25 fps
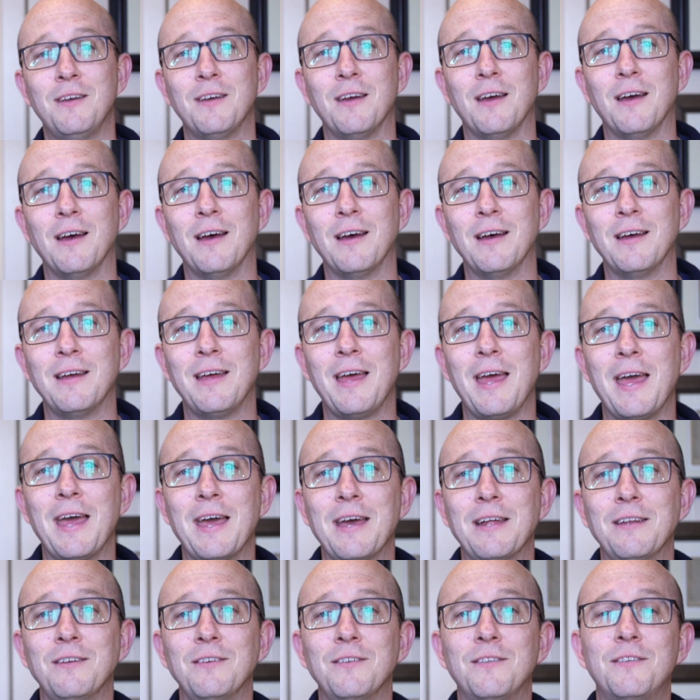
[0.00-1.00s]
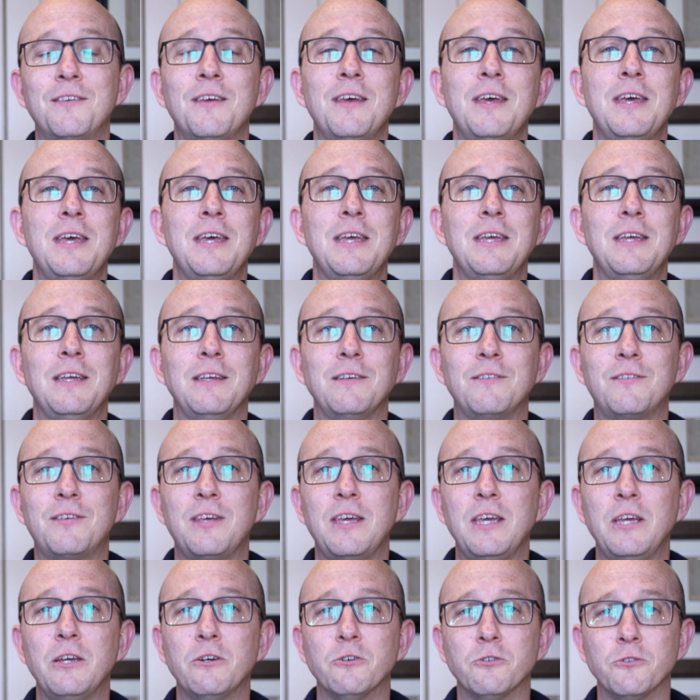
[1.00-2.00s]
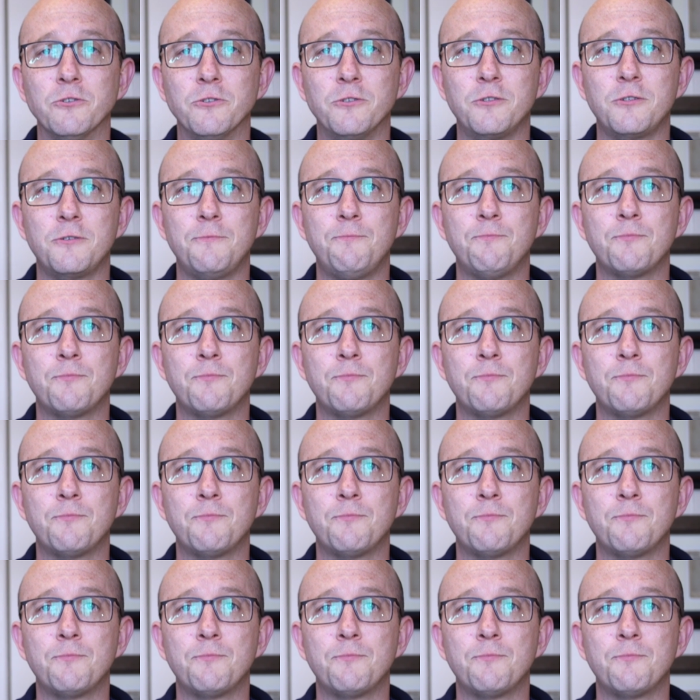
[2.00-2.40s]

and he's healed.